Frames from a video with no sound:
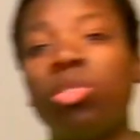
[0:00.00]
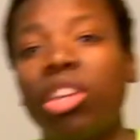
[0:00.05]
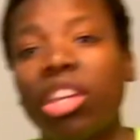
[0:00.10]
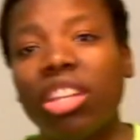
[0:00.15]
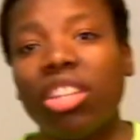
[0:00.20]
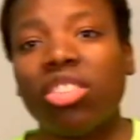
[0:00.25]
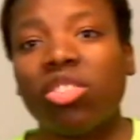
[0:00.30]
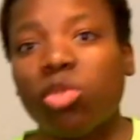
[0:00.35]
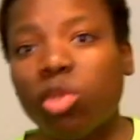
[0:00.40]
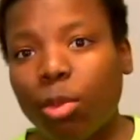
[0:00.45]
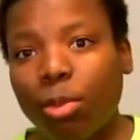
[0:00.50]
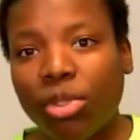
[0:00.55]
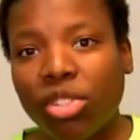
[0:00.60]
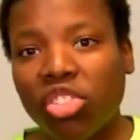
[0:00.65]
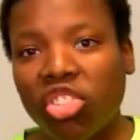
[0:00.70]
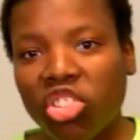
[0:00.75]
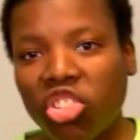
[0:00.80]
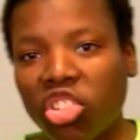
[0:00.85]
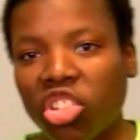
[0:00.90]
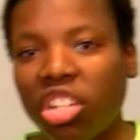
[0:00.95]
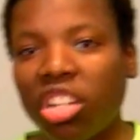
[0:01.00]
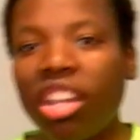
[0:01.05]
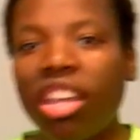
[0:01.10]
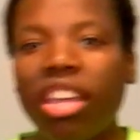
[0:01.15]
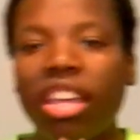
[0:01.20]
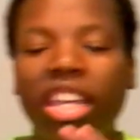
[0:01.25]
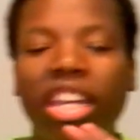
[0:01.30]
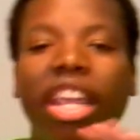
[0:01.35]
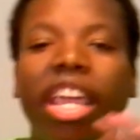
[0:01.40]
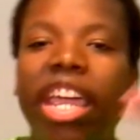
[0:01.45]
get into a position,
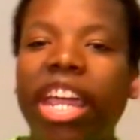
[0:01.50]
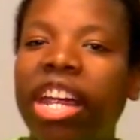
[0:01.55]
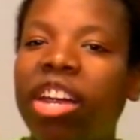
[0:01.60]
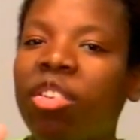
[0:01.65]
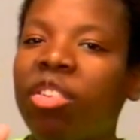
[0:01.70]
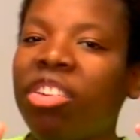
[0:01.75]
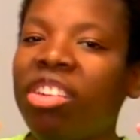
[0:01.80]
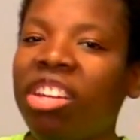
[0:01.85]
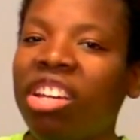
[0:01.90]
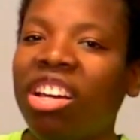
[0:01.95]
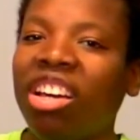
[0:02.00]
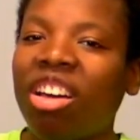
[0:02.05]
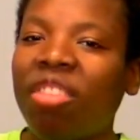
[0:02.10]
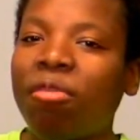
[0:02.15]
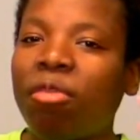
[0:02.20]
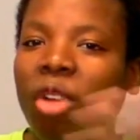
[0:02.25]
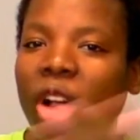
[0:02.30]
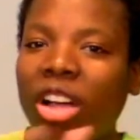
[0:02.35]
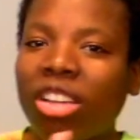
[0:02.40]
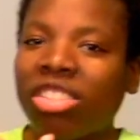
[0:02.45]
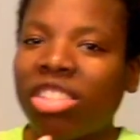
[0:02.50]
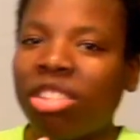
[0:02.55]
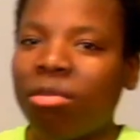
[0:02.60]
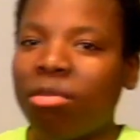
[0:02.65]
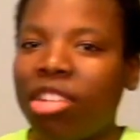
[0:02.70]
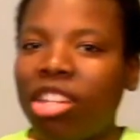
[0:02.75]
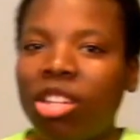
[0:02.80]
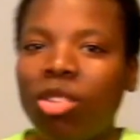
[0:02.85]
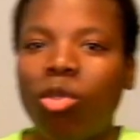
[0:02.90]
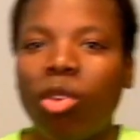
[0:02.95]
an area of
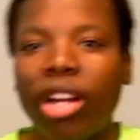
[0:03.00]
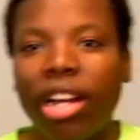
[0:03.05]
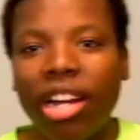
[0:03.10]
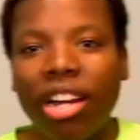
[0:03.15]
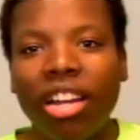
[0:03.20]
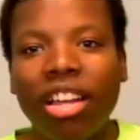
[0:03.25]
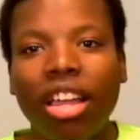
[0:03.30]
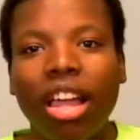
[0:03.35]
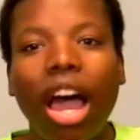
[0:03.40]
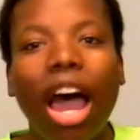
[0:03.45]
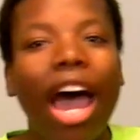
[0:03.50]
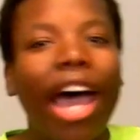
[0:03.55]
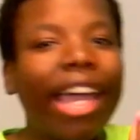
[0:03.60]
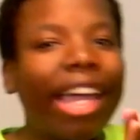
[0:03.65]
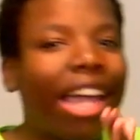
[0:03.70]
proximity where eye